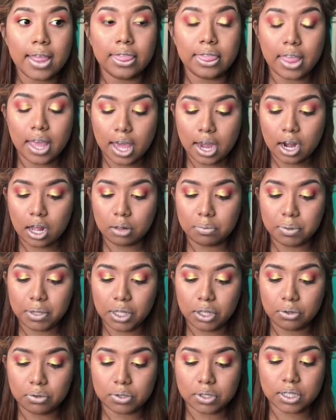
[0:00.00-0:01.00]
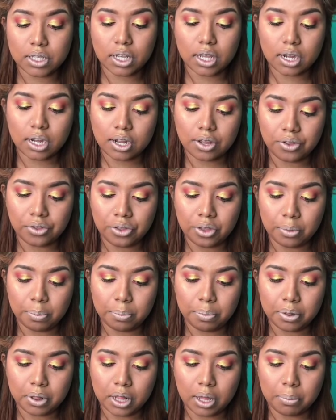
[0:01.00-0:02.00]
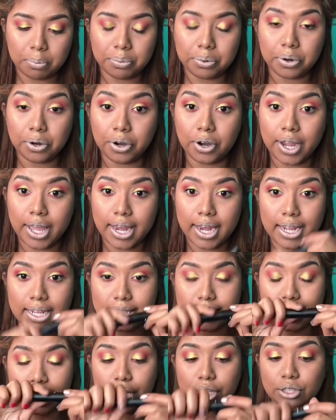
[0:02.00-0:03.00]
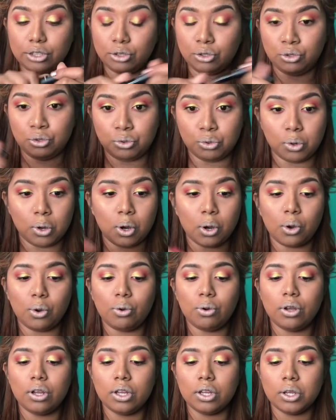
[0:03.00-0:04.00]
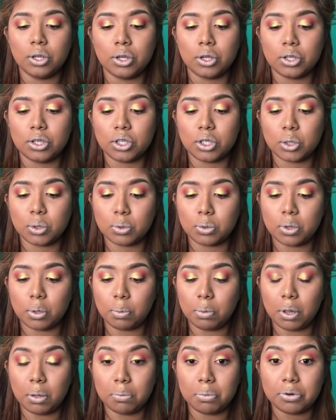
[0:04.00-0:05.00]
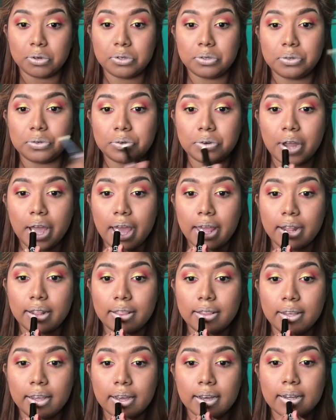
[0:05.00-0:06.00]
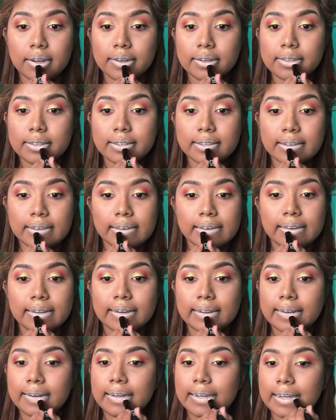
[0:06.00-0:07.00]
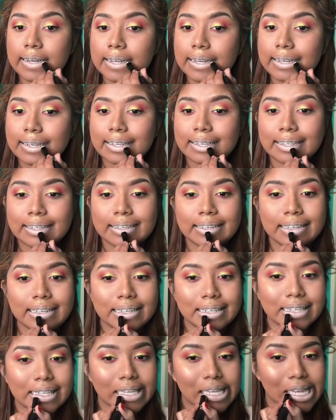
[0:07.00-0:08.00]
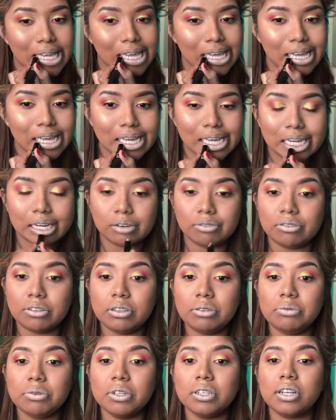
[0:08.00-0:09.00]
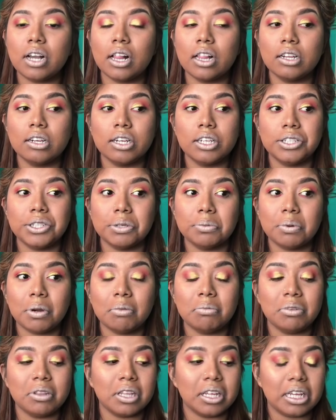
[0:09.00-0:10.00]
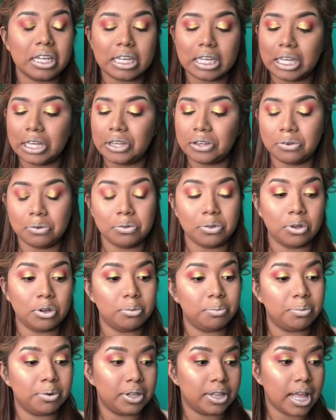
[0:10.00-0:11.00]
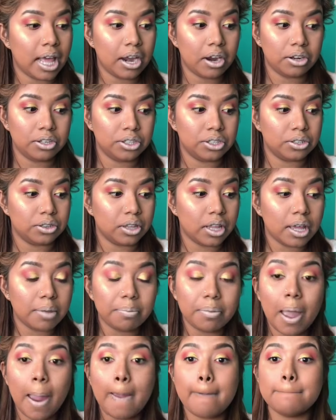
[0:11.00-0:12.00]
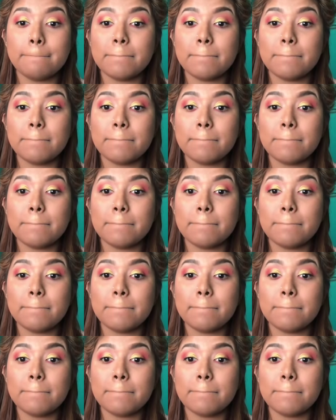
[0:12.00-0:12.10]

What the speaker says: And then I'll be using the plumper. It is a duo, so the plumper is right at the other side. I know it's a really weird color and you're probably like, ew, don't put that on your lip.